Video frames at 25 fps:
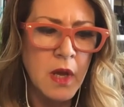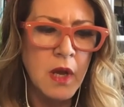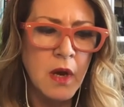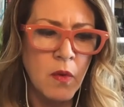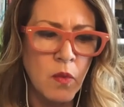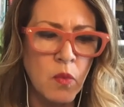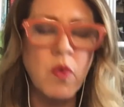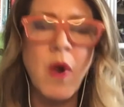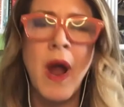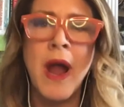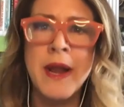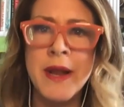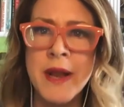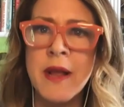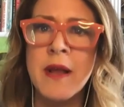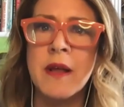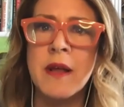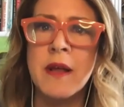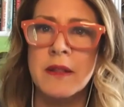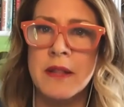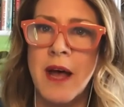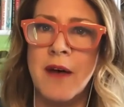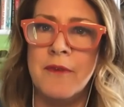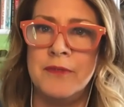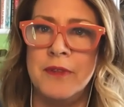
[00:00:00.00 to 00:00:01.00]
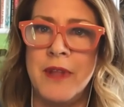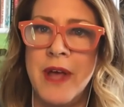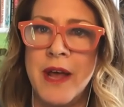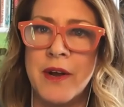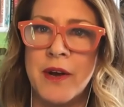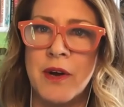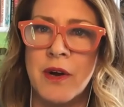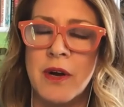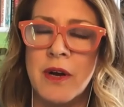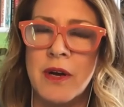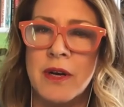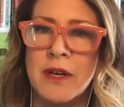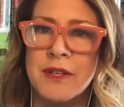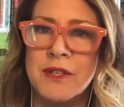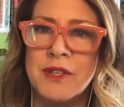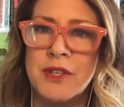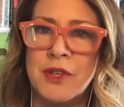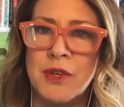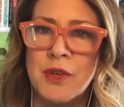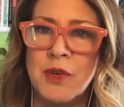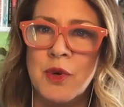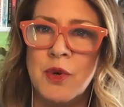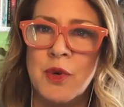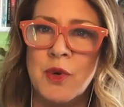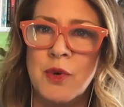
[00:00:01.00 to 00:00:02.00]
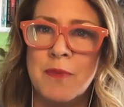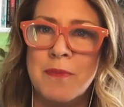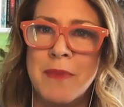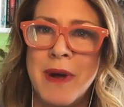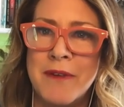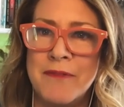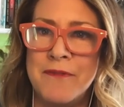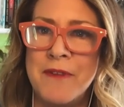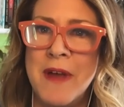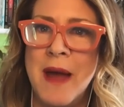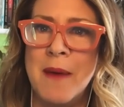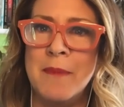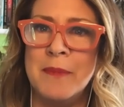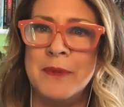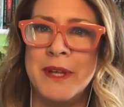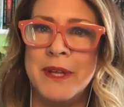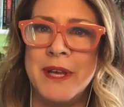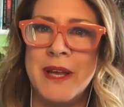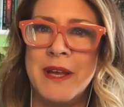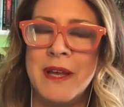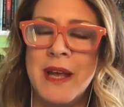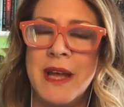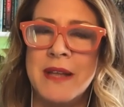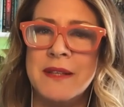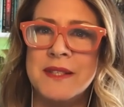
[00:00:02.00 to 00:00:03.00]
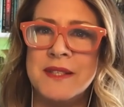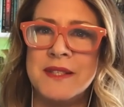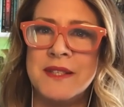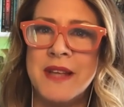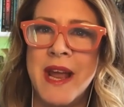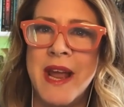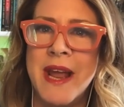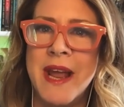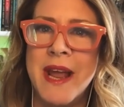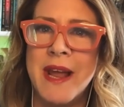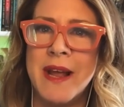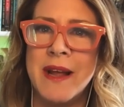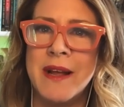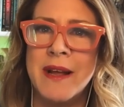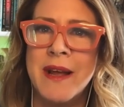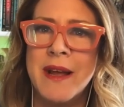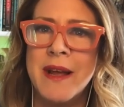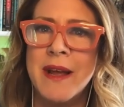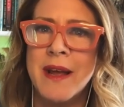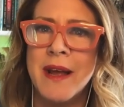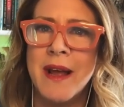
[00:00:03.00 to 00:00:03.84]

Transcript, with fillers: writing a love letter to my family and saying